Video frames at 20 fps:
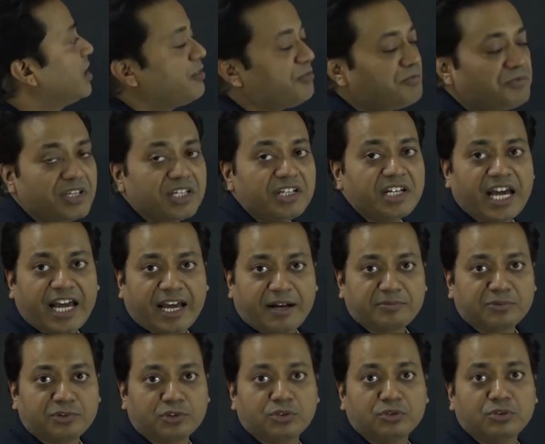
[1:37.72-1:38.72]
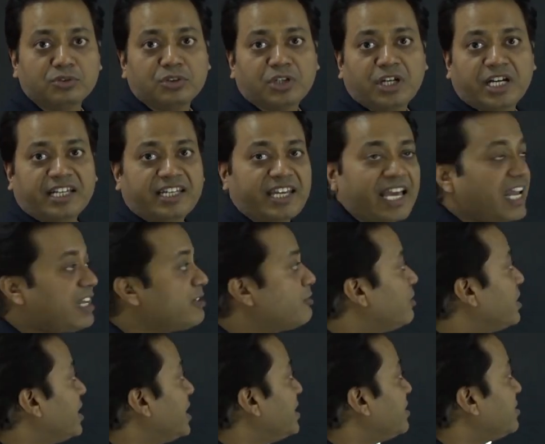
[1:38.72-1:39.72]
we have to
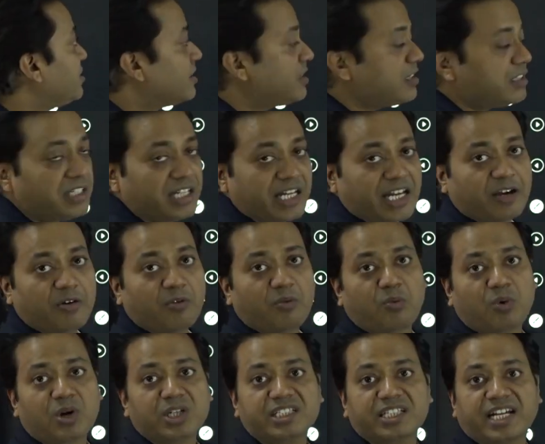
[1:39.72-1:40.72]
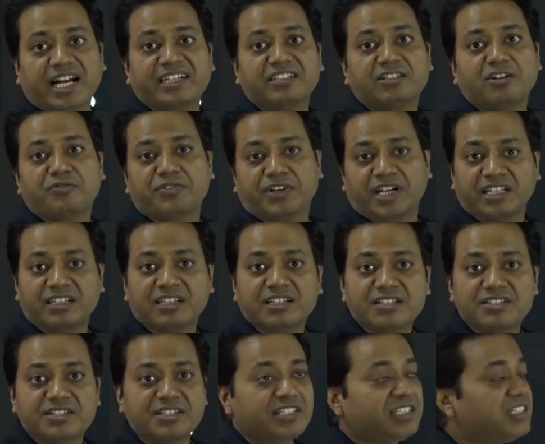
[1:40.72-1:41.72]
calculate the what kind of
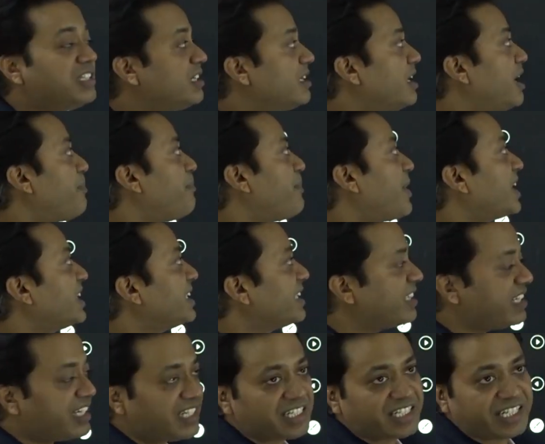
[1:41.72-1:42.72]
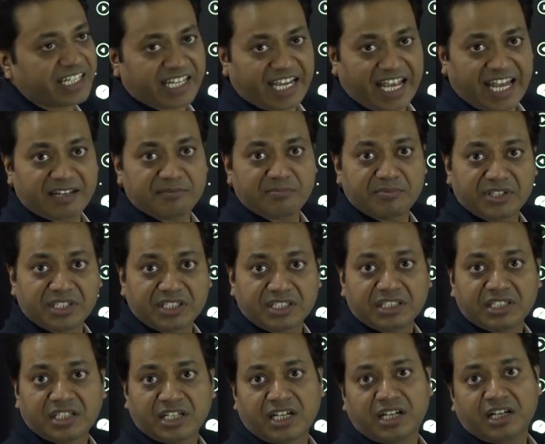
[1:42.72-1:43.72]
energy a particle can
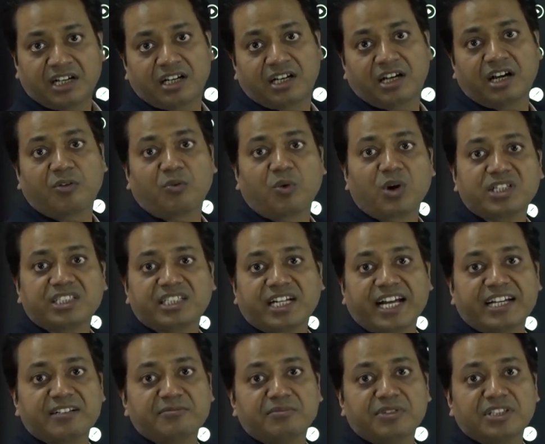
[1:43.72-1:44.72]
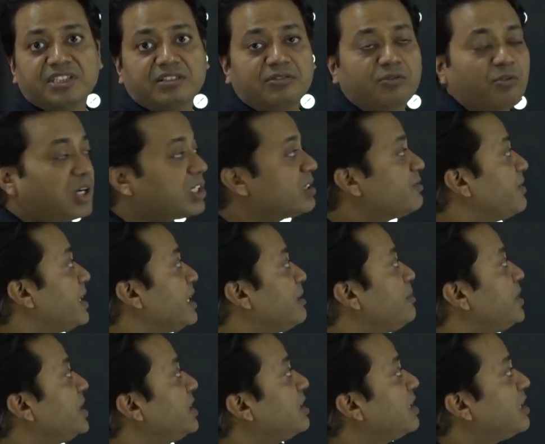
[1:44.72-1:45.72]
be, what will
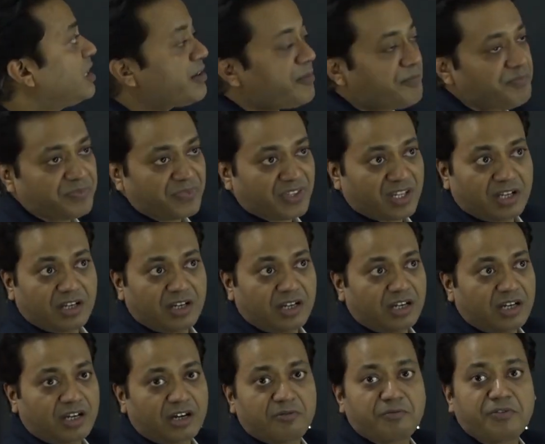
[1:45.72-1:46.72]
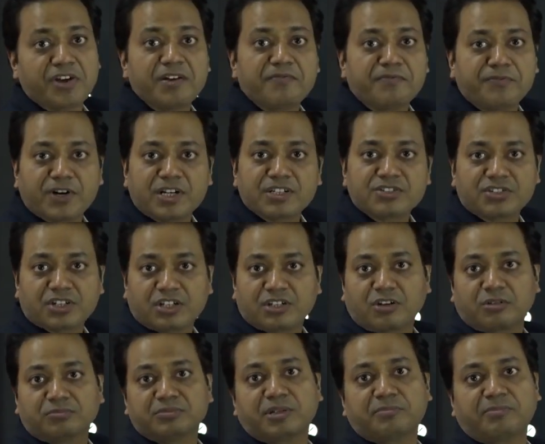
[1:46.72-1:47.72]
be the wave function
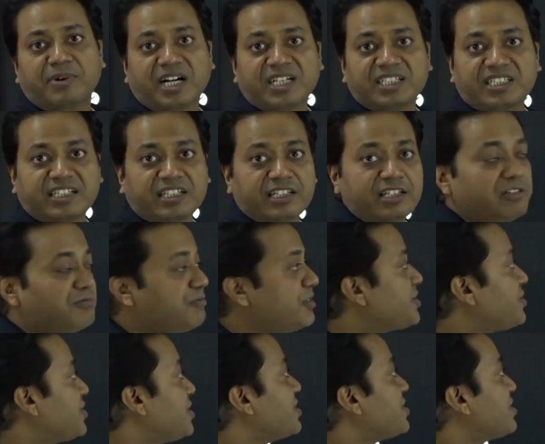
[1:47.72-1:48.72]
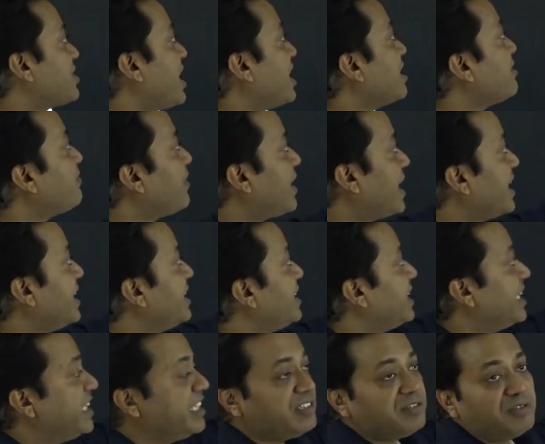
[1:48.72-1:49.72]
of the particle which is
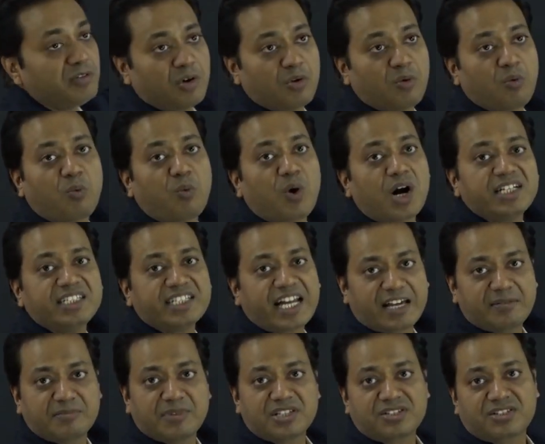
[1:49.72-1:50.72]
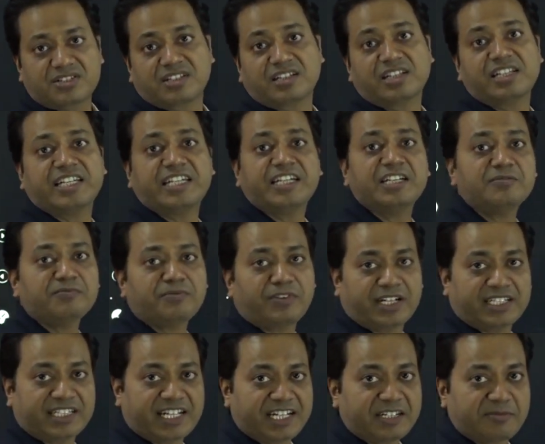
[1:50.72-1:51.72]
confined in one-dimensional
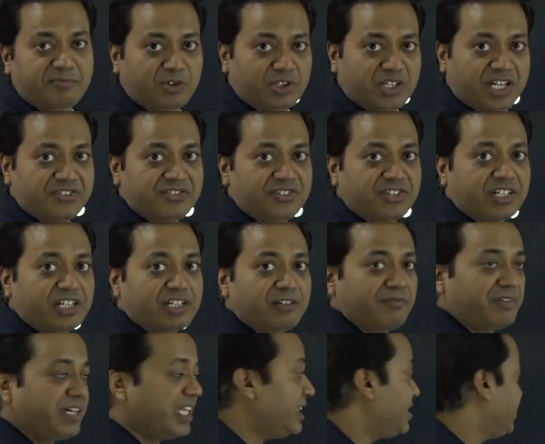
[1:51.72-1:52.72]
infinite potential well.